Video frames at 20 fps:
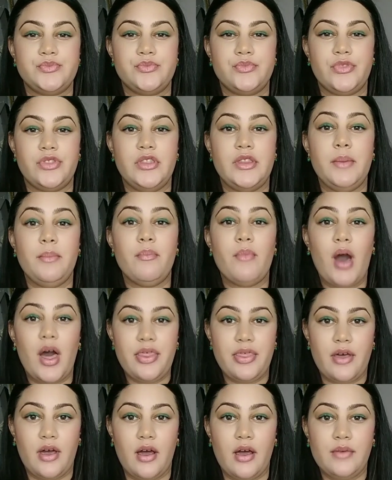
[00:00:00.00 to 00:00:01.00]
The
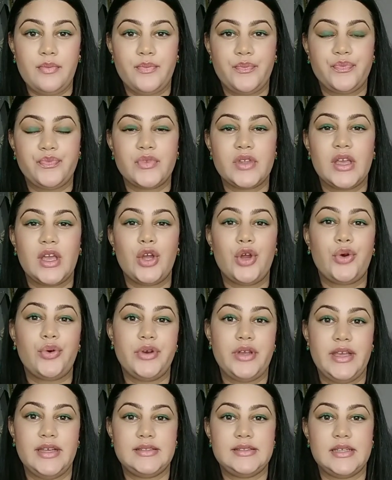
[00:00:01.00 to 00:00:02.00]
mother
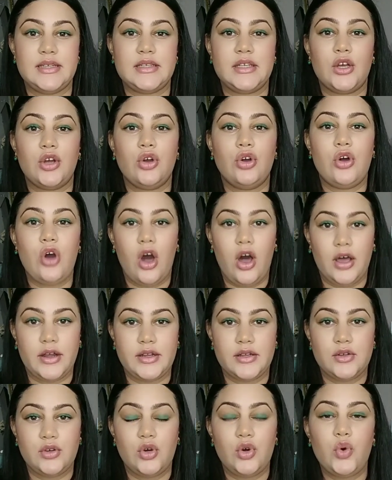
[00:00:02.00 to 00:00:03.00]
created God,
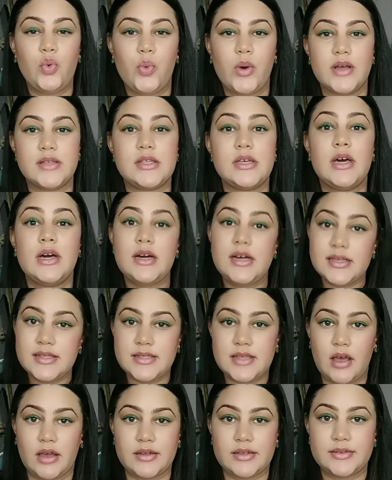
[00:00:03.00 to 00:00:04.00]
who was her
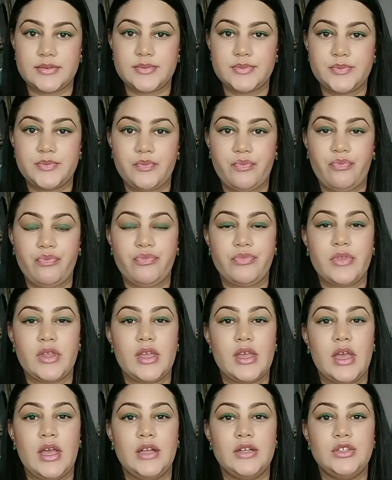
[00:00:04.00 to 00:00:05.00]
son.
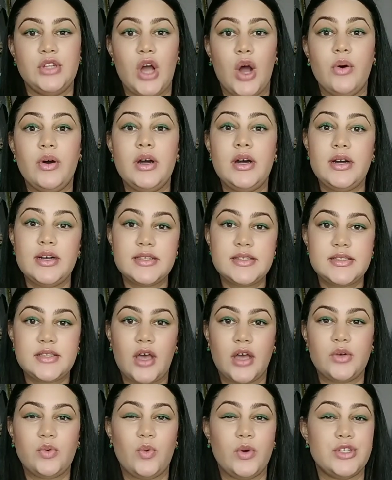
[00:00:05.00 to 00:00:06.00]
Now her
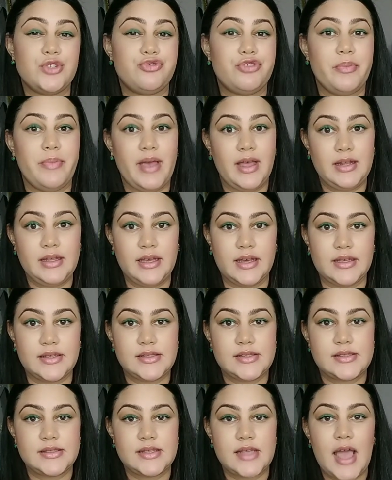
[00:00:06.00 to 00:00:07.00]
son was rebellious
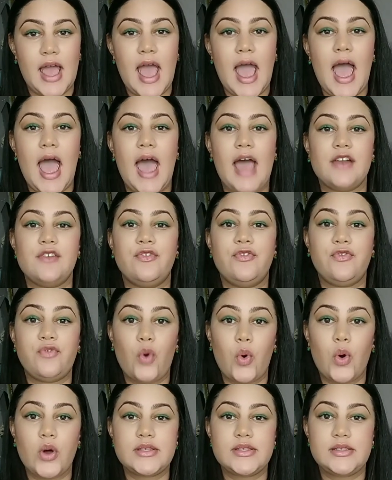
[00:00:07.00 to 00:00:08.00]
and
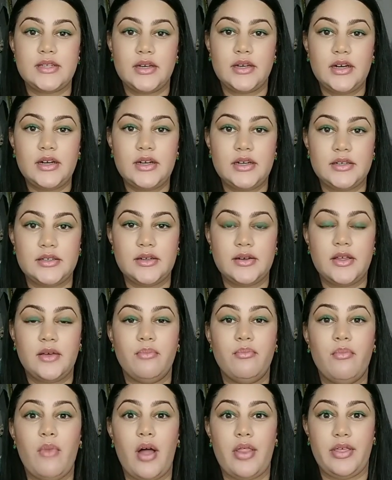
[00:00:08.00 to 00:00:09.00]
forced her,
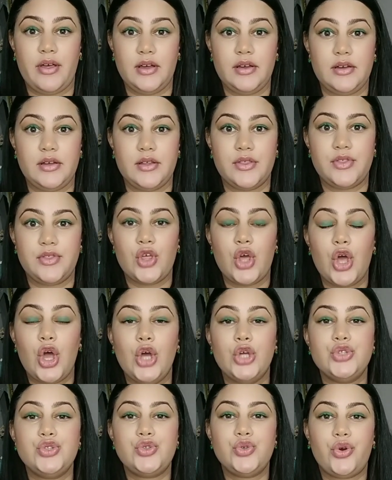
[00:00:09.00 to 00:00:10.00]
Mother Earth,
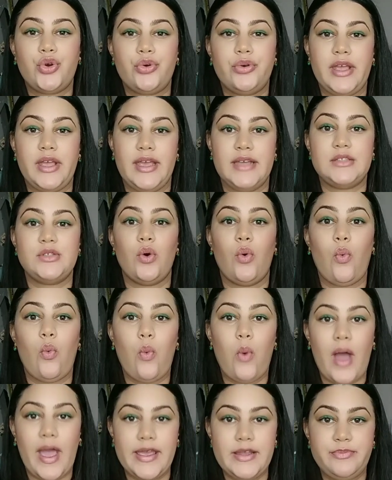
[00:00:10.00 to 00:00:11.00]
to create
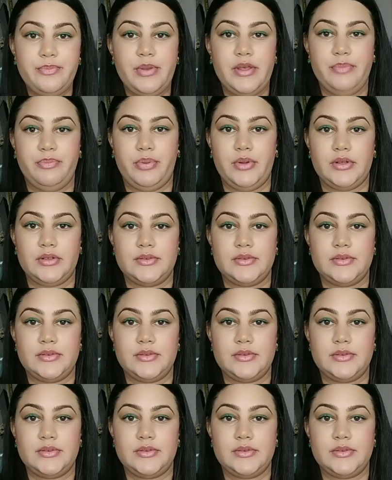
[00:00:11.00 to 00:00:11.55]
white people.